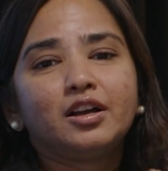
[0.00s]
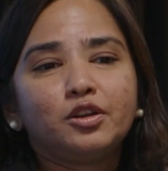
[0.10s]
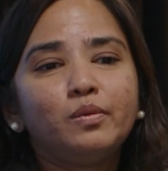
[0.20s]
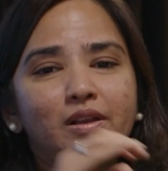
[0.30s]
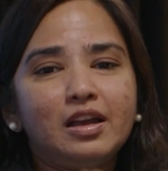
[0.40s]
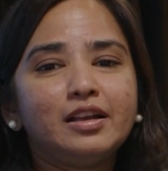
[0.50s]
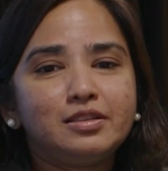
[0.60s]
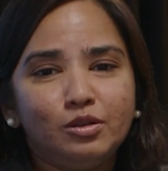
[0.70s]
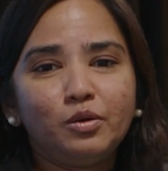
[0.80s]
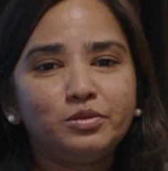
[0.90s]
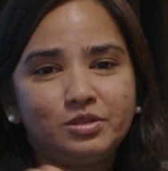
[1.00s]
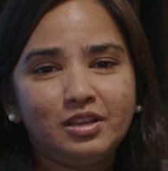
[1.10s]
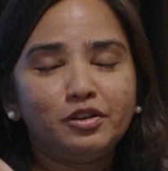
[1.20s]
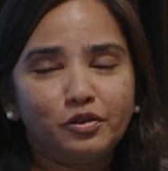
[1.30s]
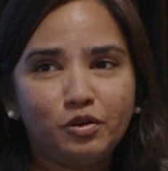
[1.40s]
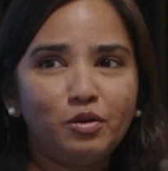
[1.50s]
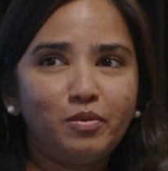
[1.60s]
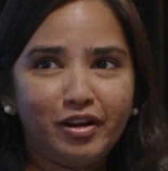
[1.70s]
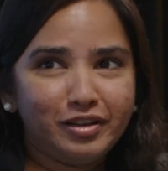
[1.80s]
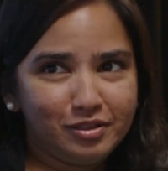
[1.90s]
you will not go see your
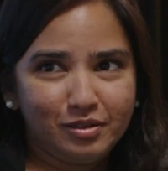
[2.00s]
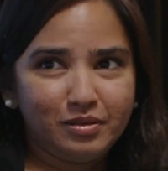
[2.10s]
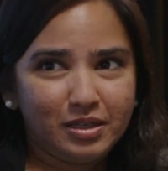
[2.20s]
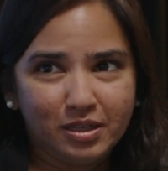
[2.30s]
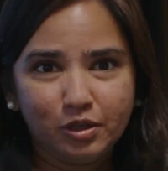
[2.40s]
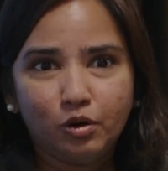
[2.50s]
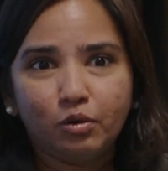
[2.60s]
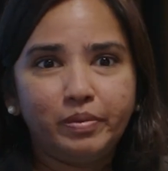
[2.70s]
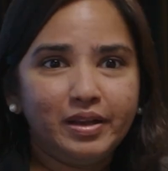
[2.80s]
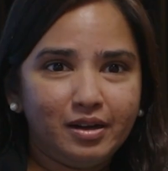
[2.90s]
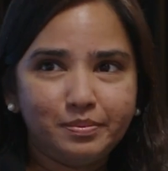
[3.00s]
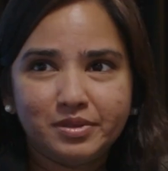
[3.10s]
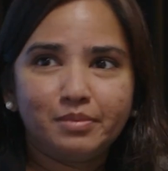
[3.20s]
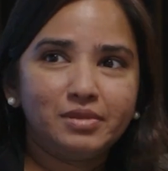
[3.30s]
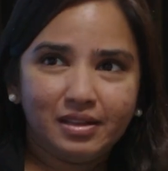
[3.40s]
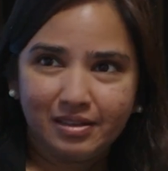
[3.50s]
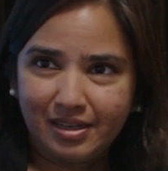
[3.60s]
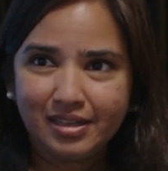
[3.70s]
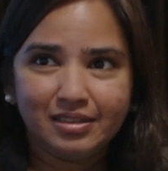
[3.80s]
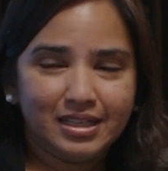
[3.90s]
robot uh, go pick up something
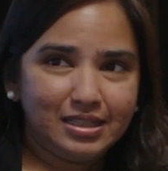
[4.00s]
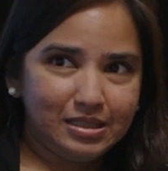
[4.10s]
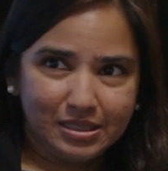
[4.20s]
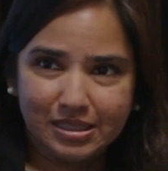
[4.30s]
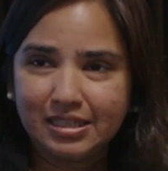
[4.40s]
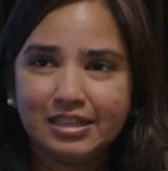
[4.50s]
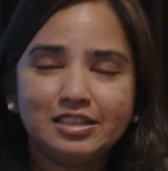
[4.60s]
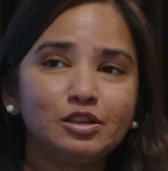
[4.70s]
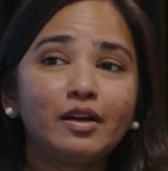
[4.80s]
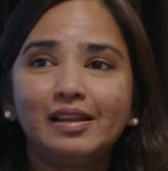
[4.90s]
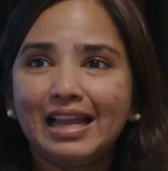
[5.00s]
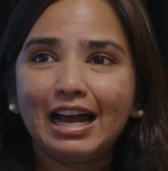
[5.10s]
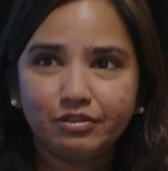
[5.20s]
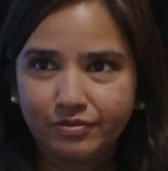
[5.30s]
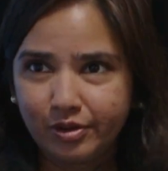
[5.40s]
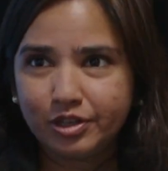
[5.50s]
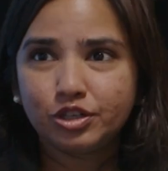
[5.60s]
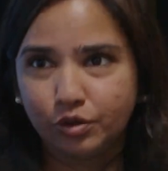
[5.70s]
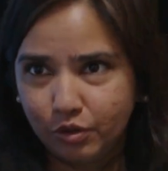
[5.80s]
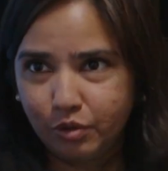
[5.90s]
that, that is not allowed for it
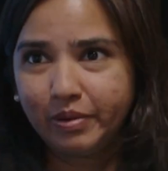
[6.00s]
to go